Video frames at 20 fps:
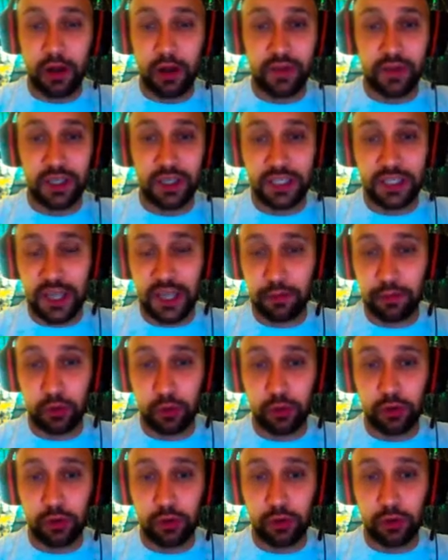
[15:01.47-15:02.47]

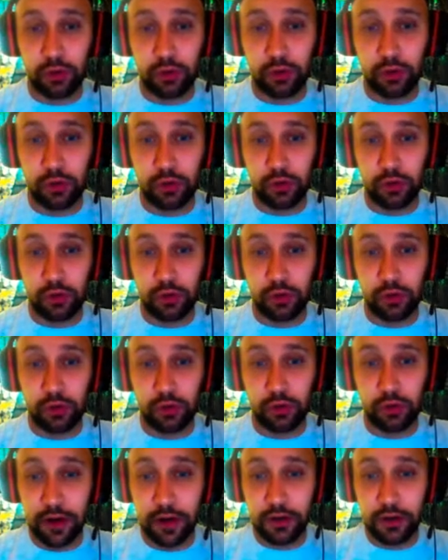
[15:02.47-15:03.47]
Deathpool, because
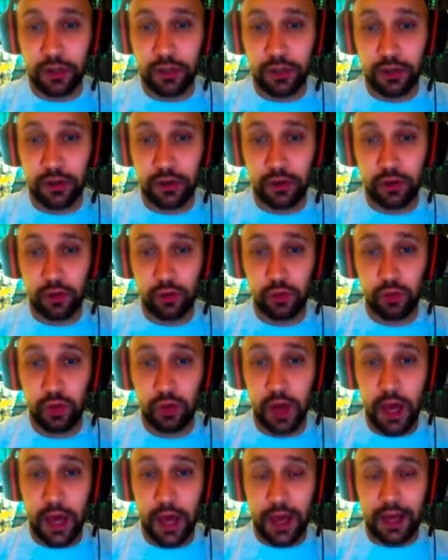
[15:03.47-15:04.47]
prior to
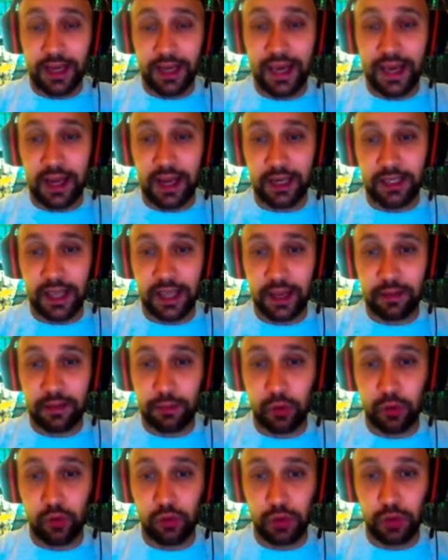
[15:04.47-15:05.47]
getting
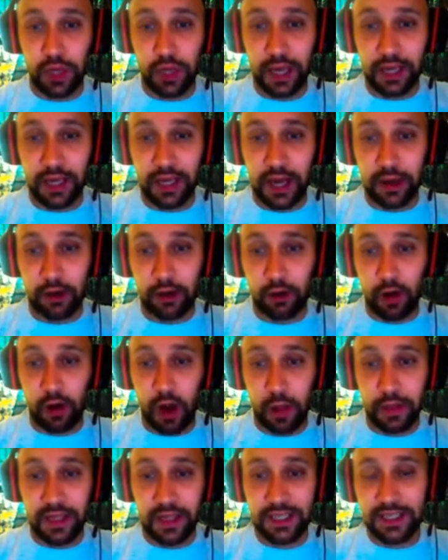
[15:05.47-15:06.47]
Deathpool and getting her on
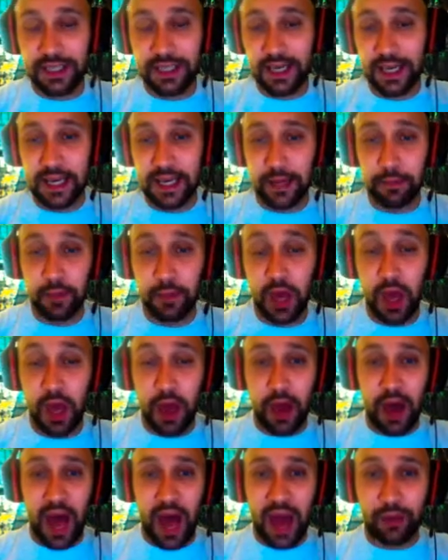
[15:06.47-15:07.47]
this team,
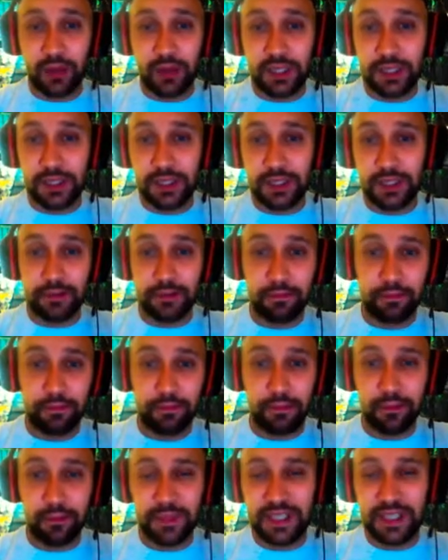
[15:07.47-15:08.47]
I was
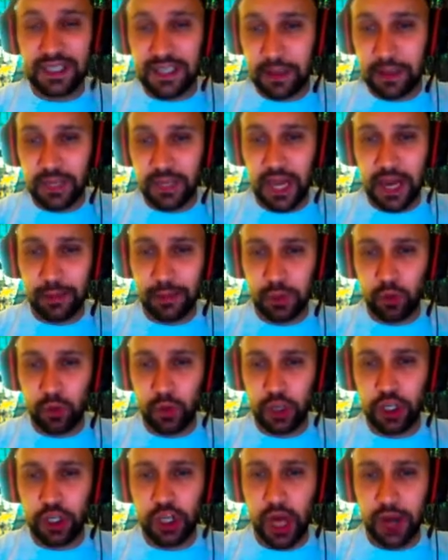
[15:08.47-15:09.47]
sometimes
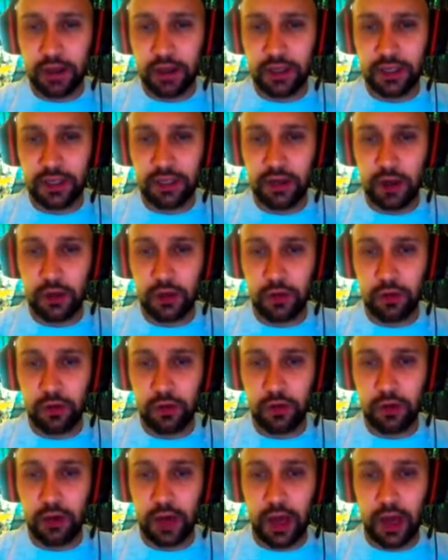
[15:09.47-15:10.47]
one-shotting this
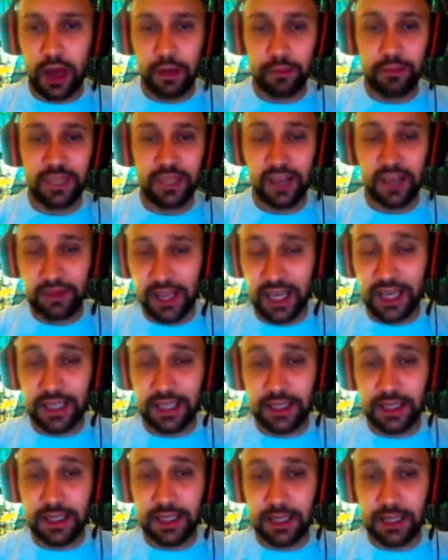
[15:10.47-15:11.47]
node, definitely
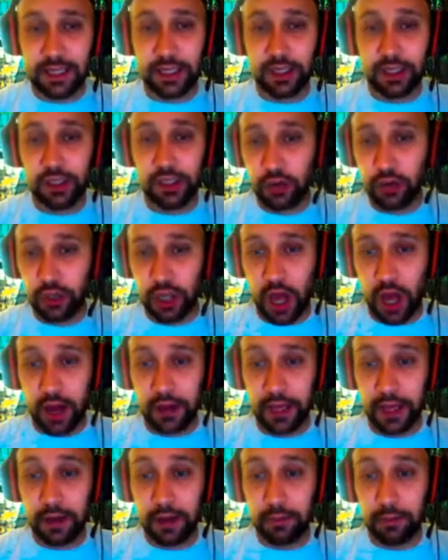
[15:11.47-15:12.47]
consistently two-shotting
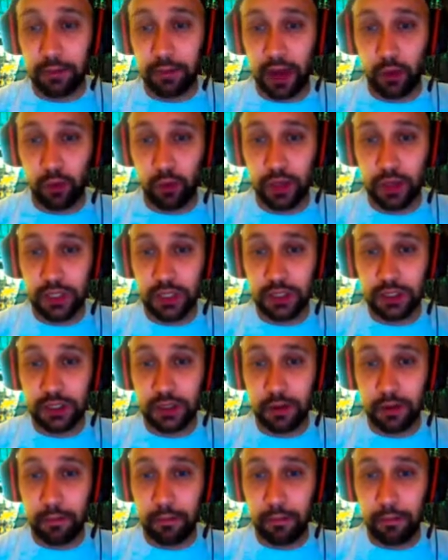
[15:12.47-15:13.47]
it, but I was
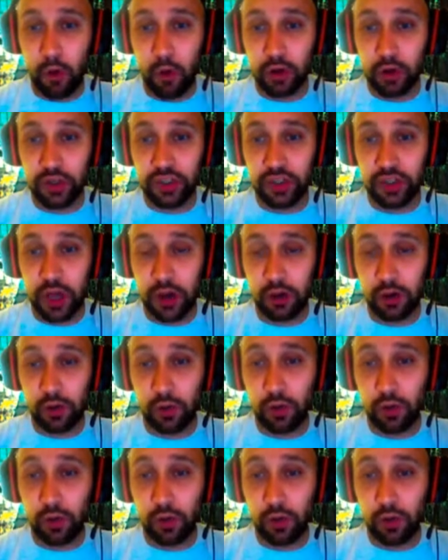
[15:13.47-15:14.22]
more so,